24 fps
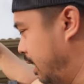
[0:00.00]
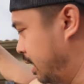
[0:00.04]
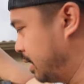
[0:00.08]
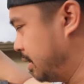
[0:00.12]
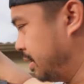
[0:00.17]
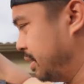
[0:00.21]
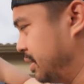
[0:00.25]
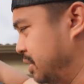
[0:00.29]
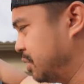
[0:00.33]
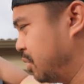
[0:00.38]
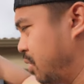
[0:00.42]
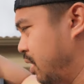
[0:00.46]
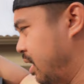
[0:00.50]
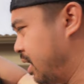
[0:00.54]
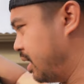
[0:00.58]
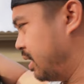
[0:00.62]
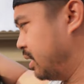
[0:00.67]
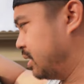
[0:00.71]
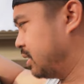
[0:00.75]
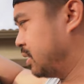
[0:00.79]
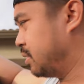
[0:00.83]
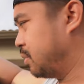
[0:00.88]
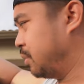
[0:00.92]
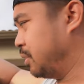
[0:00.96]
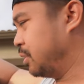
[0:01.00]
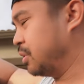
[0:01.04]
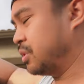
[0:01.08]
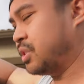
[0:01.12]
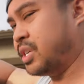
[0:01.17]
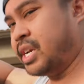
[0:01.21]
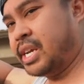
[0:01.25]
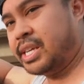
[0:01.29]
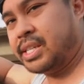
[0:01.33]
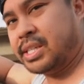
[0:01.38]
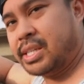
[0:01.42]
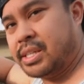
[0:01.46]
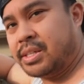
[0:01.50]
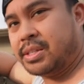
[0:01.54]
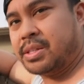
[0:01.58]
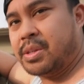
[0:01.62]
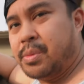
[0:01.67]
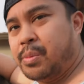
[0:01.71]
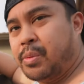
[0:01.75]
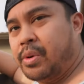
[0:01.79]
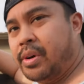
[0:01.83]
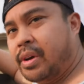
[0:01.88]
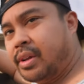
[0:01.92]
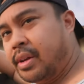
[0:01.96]
These are nice when you're chasing
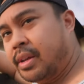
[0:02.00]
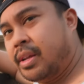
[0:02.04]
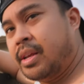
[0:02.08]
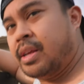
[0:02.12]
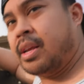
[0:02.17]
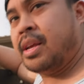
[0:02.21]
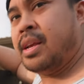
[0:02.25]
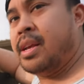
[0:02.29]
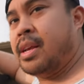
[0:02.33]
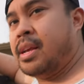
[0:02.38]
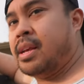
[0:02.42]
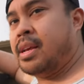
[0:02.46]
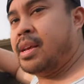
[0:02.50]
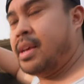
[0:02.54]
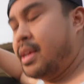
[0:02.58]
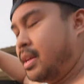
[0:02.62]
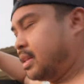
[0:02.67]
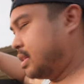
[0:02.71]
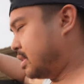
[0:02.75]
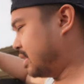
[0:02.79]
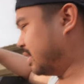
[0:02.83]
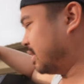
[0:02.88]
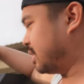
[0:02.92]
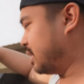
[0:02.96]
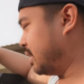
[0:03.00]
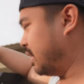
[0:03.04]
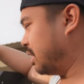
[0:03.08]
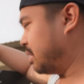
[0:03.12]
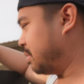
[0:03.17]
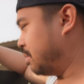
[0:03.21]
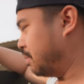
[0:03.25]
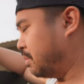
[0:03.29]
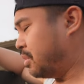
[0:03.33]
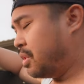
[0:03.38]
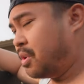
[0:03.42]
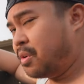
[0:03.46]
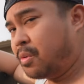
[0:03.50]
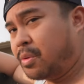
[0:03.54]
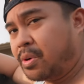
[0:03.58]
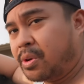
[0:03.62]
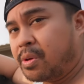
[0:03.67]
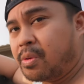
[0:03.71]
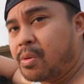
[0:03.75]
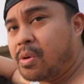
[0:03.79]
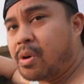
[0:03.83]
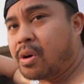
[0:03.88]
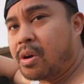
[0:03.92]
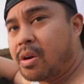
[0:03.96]
someone. Just let them know where
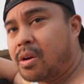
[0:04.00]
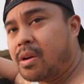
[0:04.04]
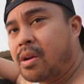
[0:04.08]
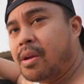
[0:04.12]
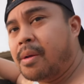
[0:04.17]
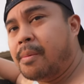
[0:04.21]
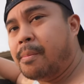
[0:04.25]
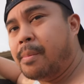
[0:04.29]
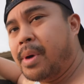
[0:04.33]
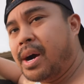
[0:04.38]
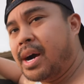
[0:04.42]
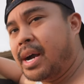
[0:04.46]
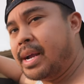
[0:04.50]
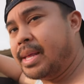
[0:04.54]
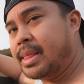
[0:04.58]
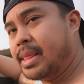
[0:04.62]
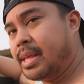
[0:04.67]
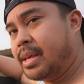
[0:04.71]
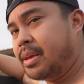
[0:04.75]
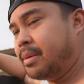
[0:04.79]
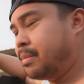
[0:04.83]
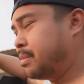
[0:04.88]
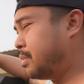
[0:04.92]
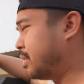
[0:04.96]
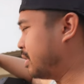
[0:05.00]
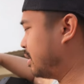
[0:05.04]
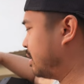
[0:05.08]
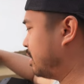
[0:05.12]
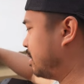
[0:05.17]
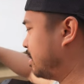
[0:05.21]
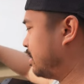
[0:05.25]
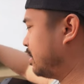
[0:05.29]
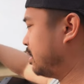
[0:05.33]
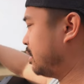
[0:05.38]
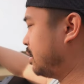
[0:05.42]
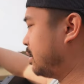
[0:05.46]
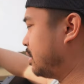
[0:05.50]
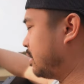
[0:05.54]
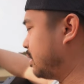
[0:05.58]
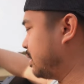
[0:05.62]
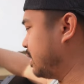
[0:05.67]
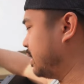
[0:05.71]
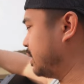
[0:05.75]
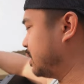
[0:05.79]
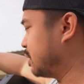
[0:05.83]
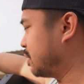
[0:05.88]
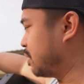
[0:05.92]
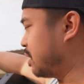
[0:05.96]
you are behind them.
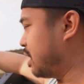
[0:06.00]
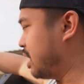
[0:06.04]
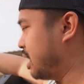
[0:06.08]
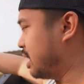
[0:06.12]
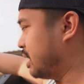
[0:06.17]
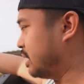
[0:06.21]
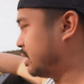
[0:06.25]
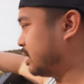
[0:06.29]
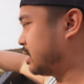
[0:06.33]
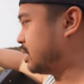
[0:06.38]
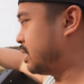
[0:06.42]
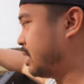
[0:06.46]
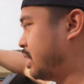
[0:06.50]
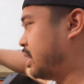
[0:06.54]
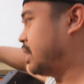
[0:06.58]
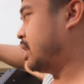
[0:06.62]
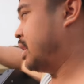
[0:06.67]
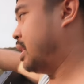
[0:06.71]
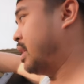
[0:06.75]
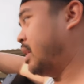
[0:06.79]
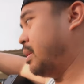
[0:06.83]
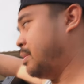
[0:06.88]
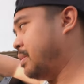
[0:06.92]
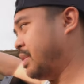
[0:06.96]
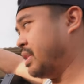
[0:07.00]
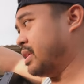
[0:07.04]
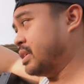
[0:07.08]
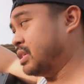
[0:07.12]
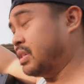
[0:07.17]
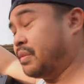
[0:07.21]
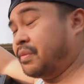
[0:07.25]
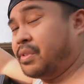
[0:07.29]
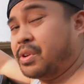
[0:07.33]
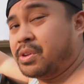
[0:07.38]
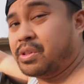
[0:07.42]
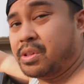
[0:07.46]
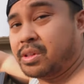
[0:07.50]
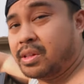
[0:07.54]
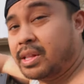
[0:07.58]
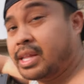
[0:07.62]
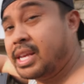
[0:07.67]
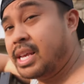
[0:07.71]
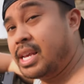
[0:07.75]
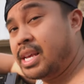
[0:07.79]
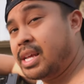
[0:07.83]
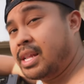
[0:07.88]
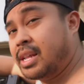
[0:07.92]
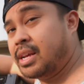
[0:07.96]
These are nice because if you're in the
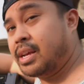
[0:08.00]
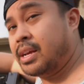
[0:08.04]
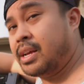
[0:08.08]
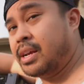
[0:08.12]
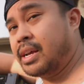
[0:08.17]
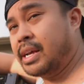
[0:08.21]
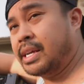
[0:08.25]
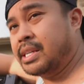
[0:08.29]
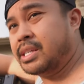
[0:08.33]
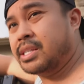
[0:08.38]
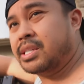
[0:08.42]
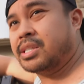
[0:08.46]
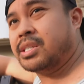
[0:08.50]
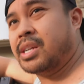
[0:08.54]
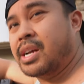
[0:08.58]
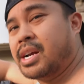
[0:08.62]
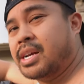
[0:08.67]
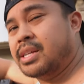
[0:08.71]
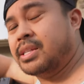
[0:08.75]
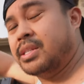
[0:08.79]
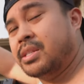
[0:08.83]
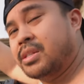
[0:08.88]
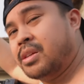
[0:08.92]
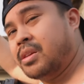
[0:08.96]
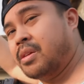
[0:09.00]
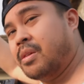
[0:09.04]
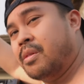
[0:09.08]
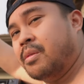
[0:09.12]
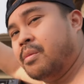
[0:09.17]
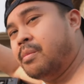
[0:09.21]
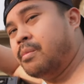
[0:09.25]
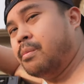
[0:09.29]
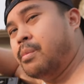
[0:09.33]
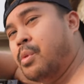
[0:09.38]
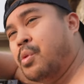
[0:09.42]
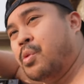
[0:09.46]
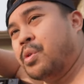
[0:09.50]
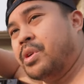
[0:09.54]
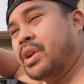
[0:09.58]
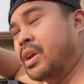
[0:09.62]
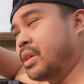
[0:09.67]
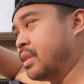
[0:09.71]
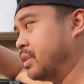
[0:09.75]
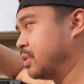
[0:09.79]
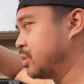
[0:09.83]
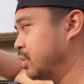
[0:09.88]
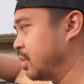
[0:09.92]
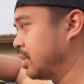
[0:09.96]
lead, it just shines more
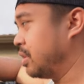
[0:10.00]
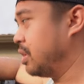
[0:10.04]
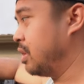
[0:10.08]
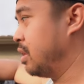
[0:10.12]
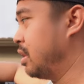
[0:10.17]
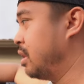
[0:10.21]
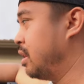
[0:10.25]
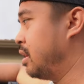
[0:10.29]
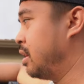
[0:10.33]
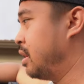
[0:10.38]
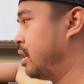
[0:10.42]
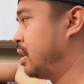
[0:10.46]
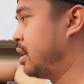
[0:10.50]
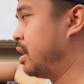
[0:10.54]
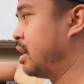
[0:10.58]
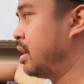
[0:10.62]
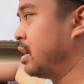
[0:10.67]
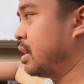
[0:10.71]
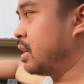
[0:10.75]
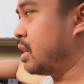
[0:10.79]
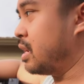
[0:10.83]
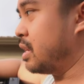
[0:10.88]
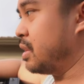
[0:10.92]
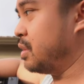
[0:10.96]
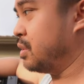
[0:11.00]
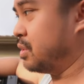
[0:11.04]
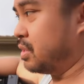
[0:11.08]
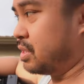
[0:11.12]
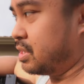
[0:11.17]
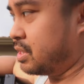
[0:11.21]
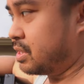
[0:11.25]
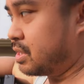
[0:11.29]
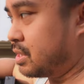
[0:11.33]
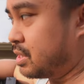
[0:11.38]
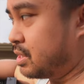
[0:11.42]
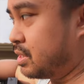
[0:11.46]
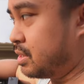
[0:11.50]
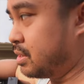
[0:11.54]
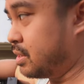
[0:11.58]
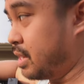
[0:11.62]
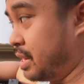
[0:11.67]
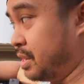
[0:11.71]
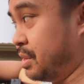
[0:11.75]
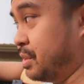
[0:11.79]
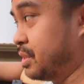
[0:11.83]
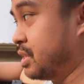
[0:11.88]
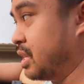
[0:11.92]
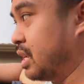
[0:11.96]
down the trail. I use this,
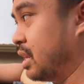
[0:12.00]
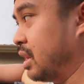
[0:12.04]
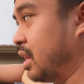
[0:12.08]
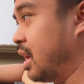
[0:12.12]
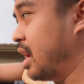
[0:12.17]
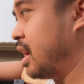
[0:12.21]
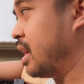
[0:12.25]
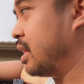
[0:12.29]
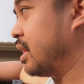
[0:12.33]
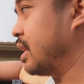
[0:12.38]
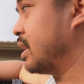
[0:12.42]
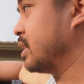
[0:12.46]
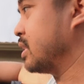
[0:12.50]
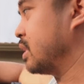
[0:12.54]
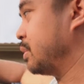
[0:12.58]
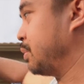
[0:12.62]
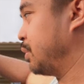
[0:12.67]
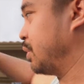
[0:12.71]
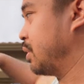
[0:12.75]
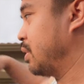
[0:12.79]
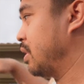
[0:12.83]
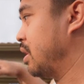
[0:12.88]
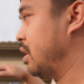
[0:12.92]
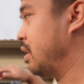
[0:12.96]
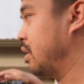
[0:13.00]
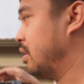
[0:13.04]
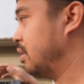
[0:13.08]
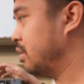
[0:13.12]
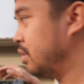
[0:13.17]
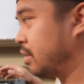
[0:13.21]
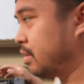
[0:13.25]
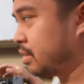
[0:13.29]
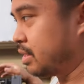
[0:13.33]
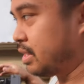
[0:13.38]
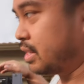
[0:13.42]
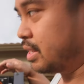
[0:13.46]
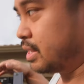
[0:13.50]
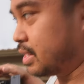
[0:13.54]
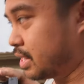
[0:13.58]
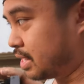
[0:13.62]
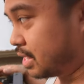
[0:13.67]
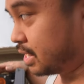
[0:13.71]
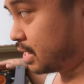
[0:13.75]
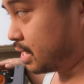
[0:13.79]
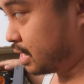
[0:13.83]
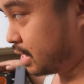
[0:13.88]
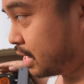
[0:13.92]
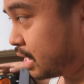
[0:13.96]
I use it a lot last time we were out and
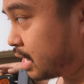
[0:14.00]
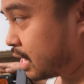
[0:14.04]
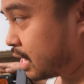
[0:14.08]
I uh,